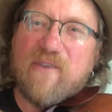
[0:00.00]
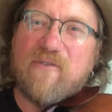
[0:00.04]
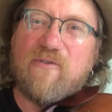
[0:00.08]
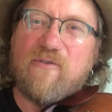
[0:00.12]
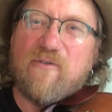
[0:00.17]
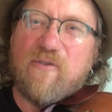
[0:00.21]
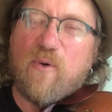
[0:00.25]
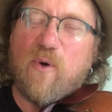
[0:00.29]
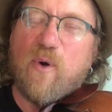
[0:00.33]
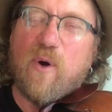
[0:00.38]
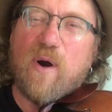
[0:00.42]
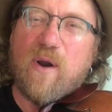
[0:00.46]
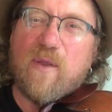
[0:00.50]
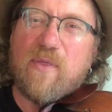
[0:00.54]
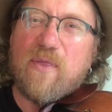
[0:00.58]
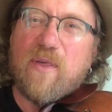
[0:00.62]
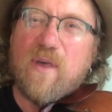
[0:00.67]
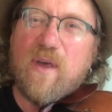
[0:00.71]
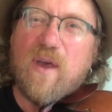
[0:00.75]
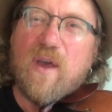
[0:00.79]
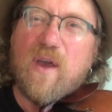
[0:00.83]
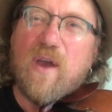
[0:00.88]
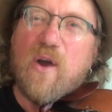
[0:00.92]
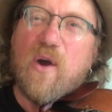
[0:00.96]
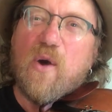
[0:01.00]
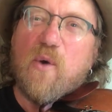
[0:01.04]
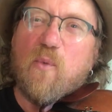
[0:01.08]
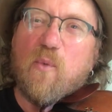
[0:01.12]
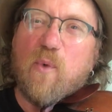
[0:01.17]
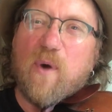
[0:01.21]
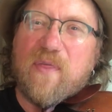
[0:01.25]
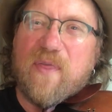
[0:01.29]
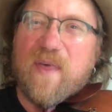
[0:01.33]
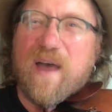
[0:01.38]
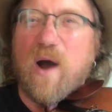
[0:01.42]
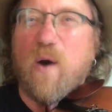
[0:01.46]
and forth
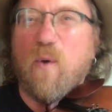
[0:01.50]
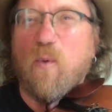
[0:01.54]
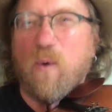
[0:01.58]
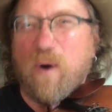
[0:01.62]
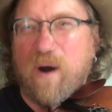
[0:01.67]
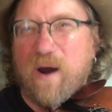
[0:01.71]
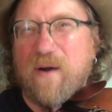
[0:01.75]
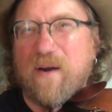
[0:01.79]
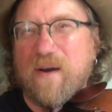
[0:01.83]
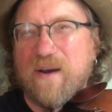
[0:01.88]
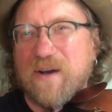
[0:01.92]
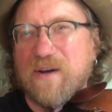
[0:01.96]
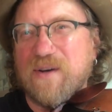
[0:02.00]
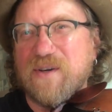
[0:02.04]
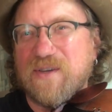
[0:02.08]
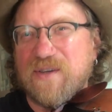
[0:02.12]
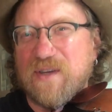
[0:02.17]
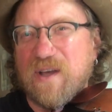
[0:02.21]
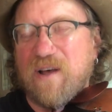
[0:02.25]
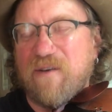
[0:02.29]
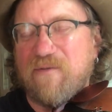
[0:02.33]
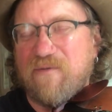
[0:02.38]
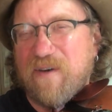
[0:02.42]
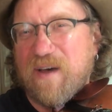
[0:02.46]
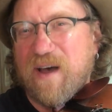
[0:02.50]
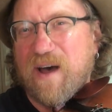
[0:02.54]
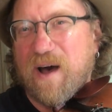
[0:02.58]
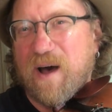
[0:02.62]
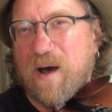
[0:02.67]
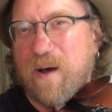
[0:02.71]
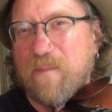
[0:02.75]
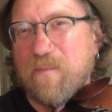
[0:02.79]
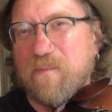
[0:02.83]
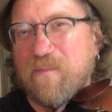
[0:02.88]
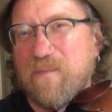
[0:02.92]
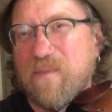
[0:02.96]
without wearing yourself
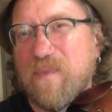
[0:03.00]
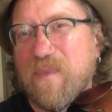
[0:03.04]
out.